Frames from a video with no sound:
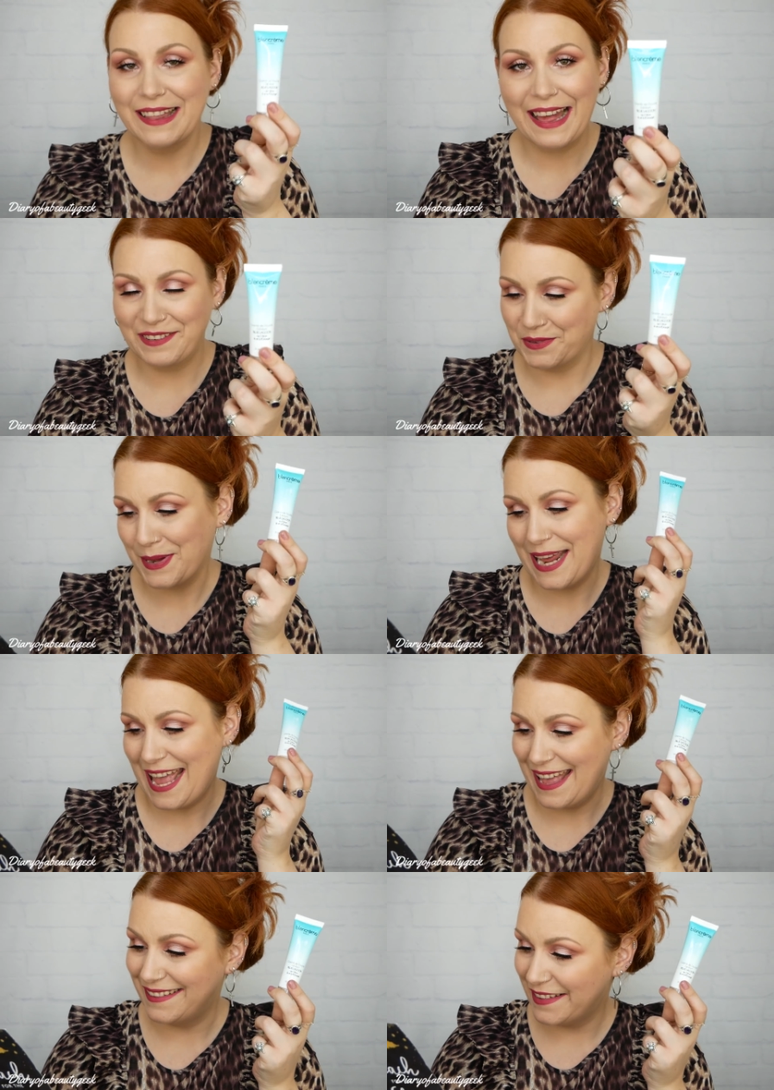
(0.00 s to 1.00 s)
That's what
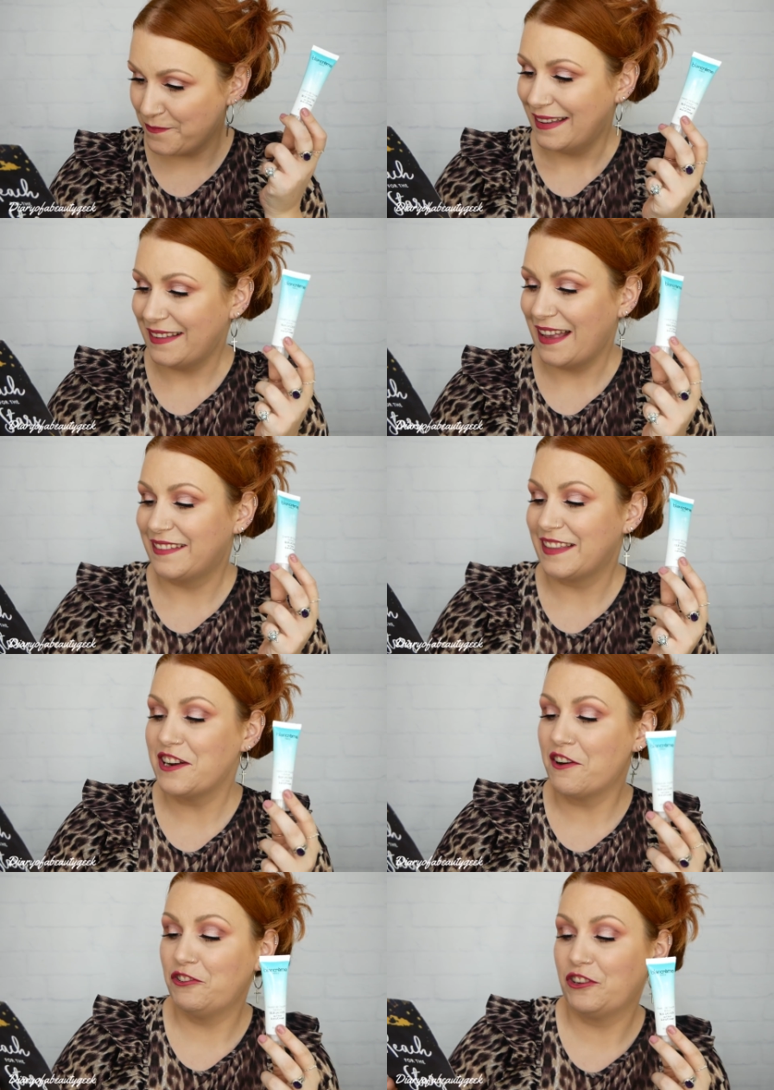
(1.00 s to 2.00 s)
it is. It says, the
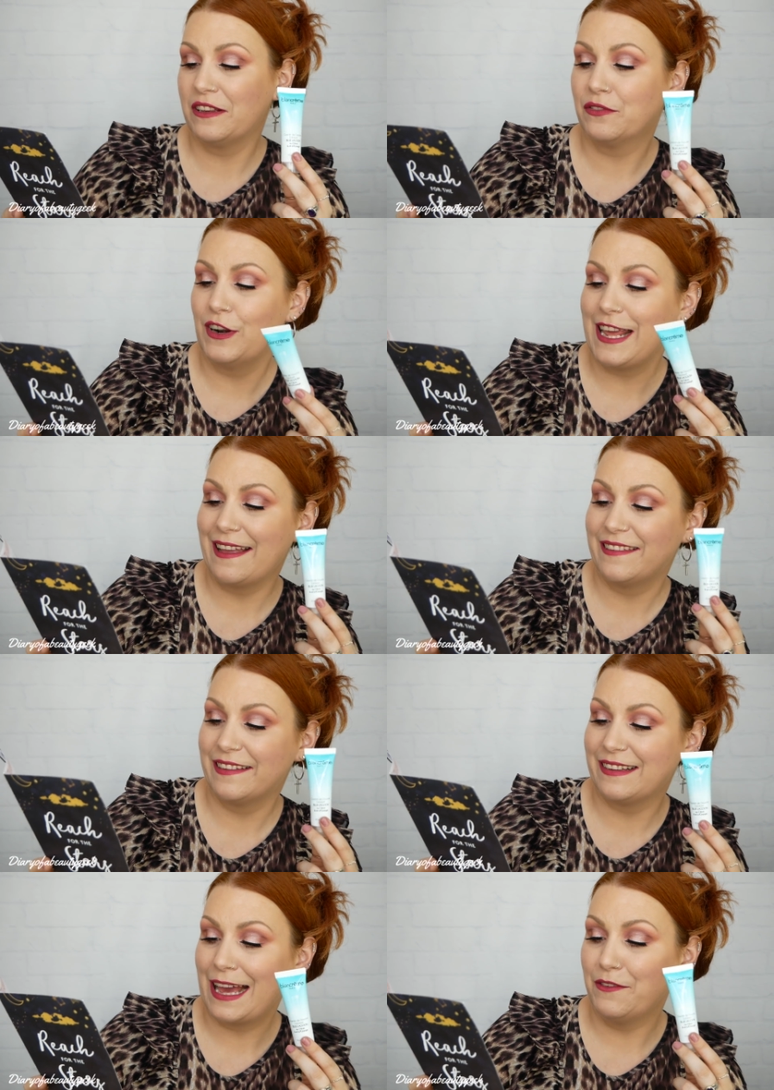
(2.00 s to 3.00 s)
nourishing
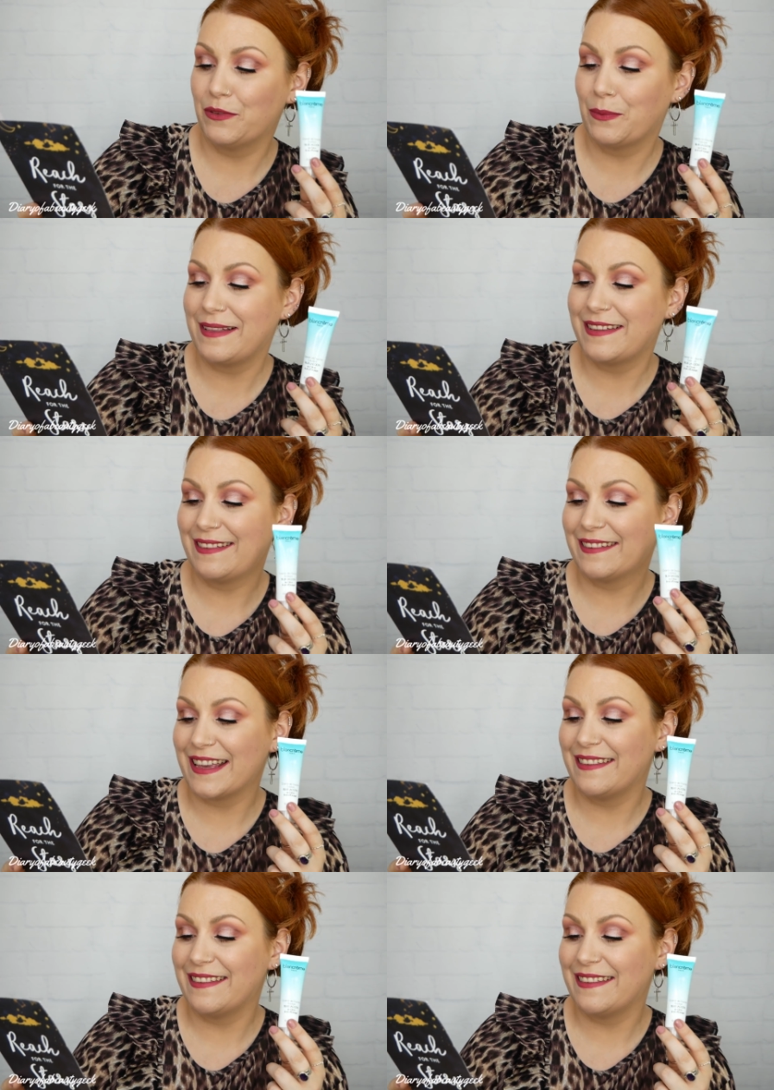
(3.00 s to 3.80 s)
exfoliator sloughs away dead